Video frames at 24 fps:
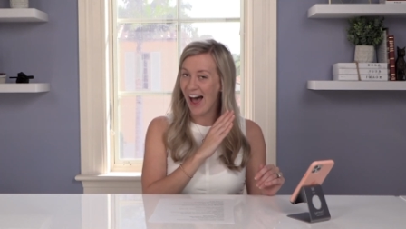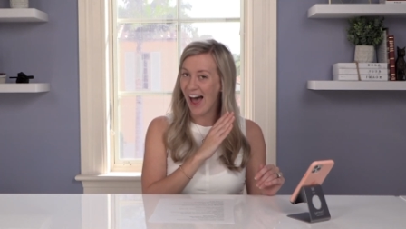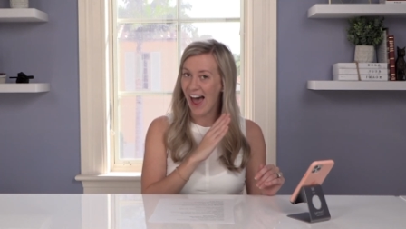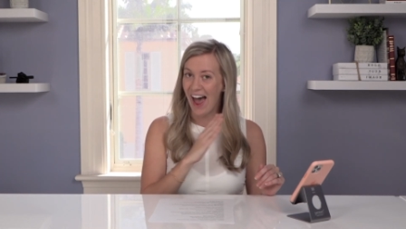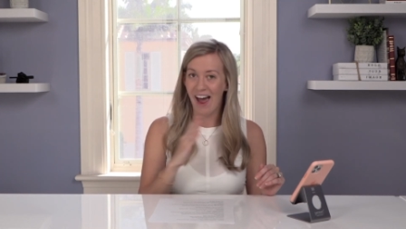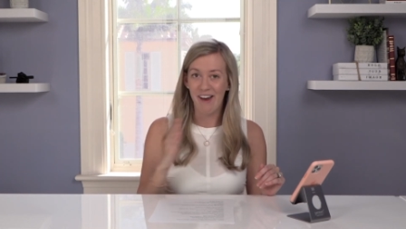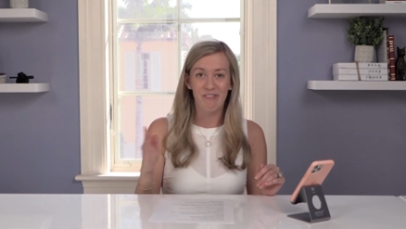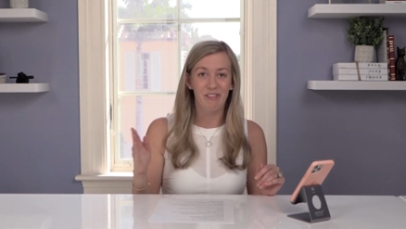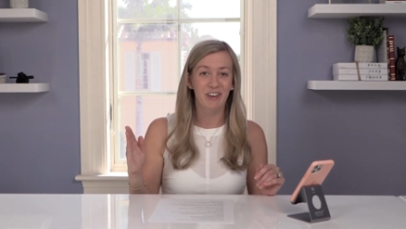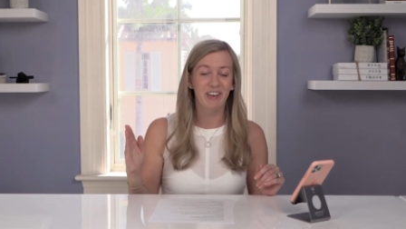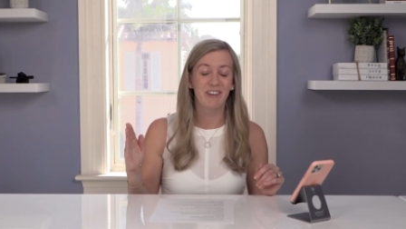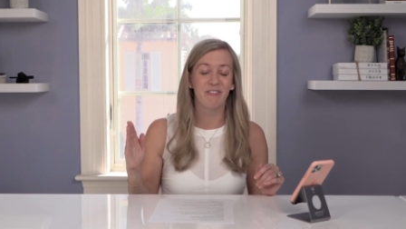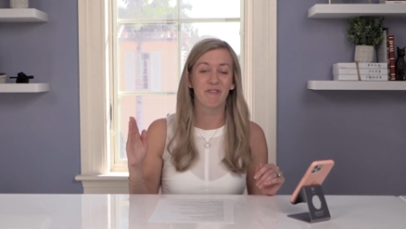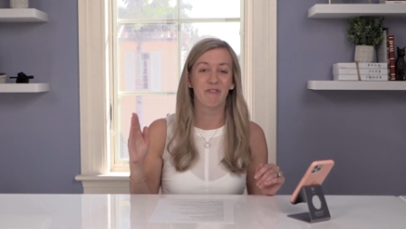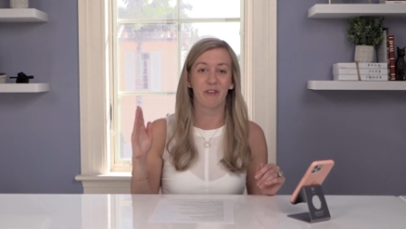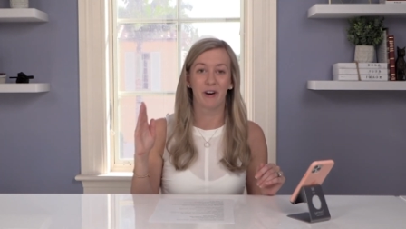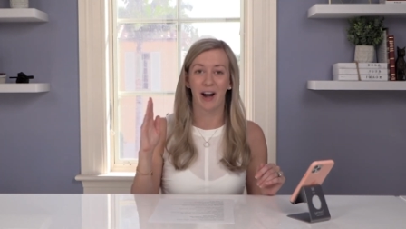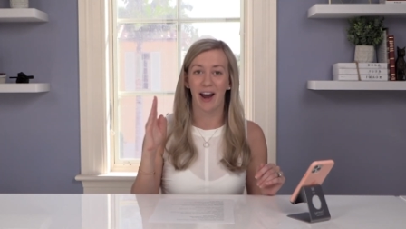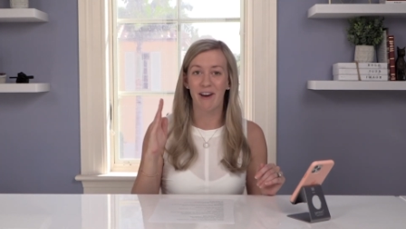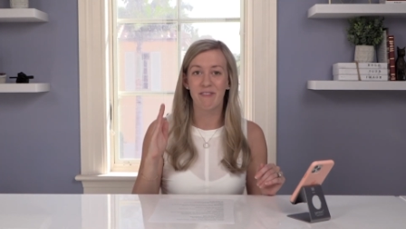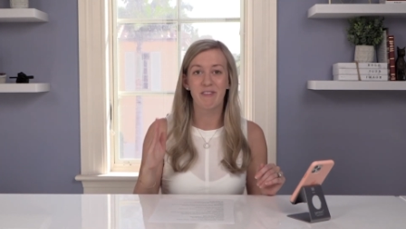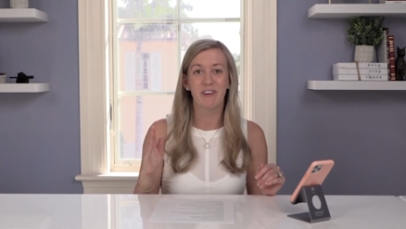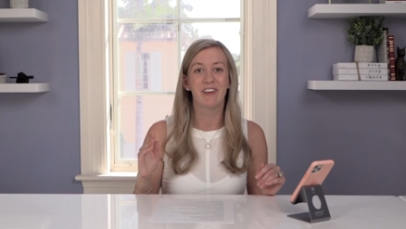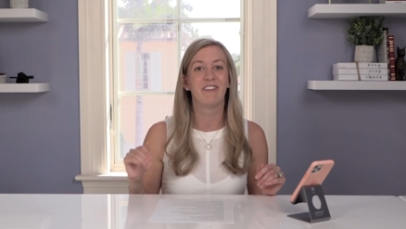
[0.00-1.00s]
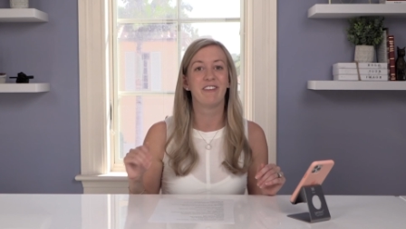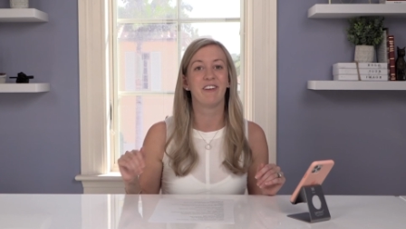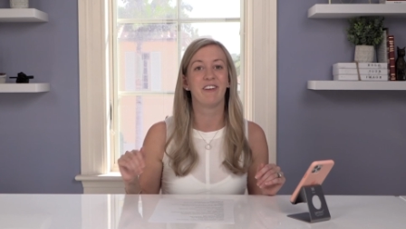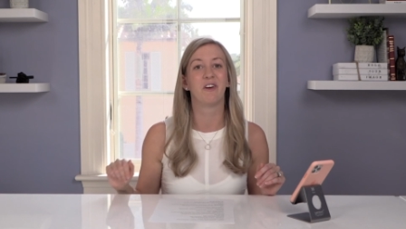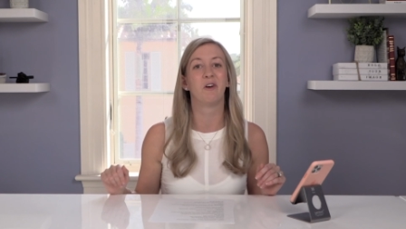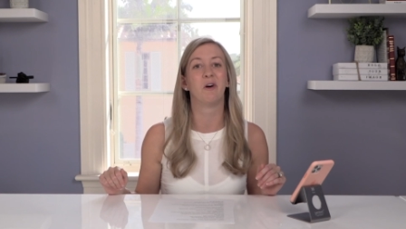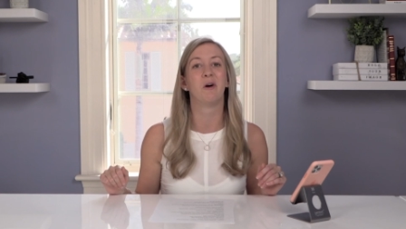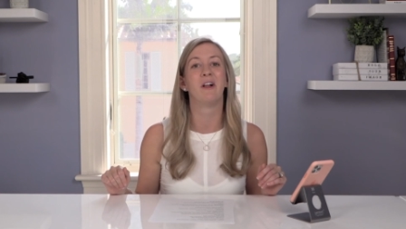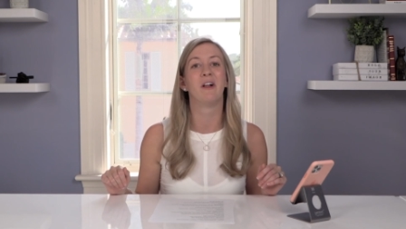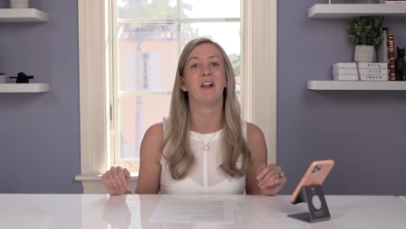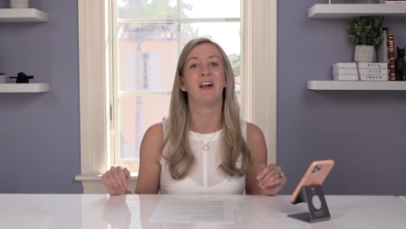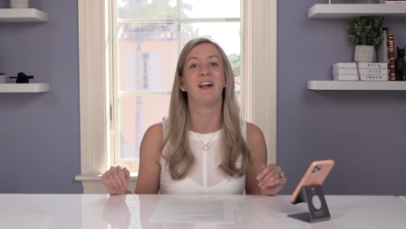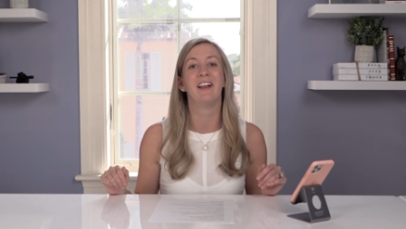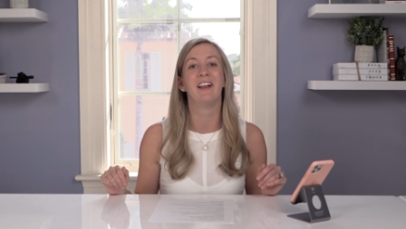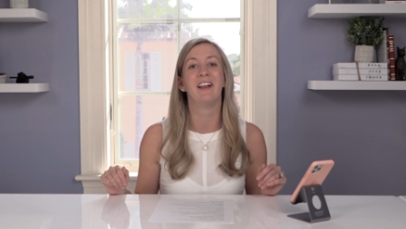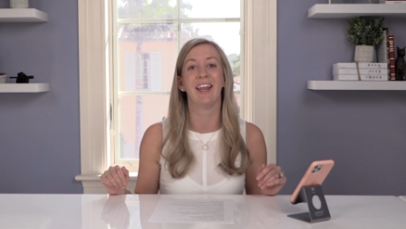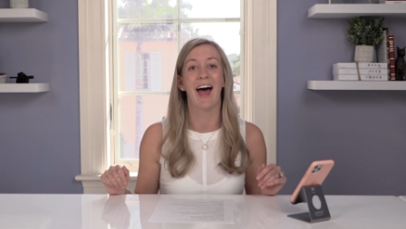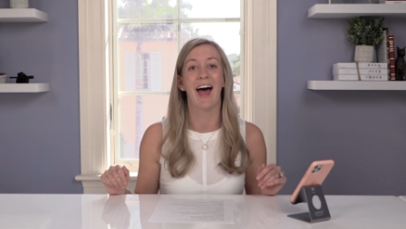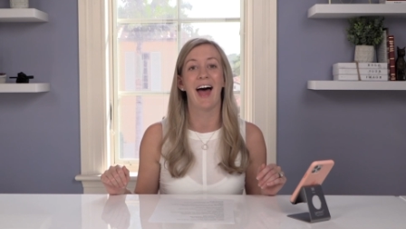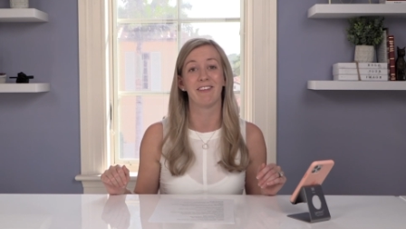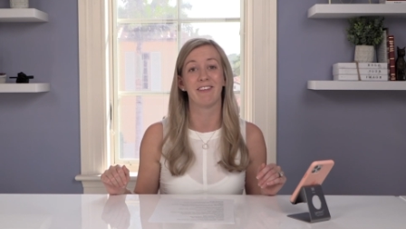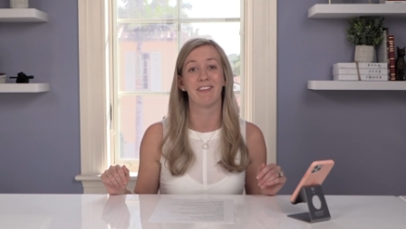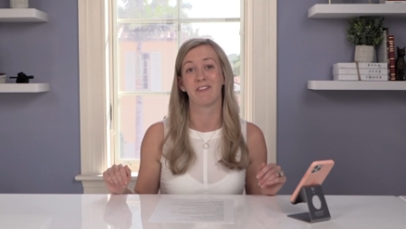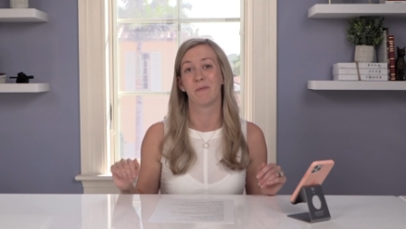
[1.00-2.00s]
every for every single
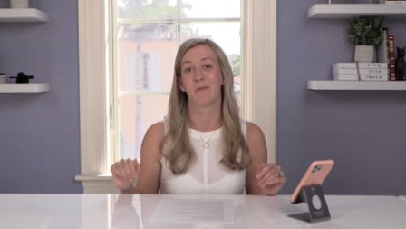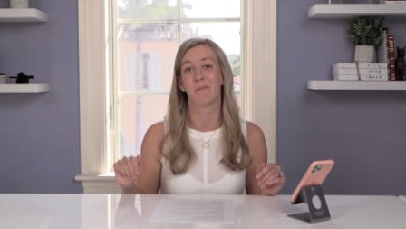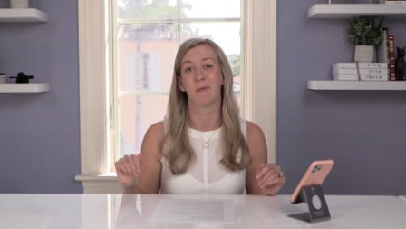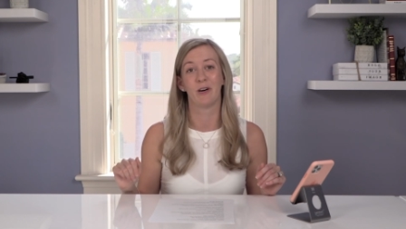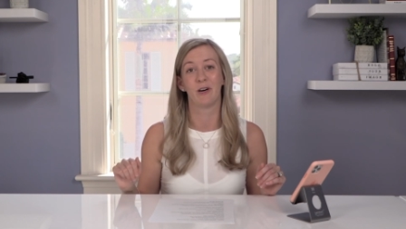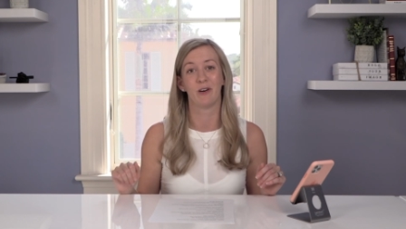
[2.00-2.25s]
last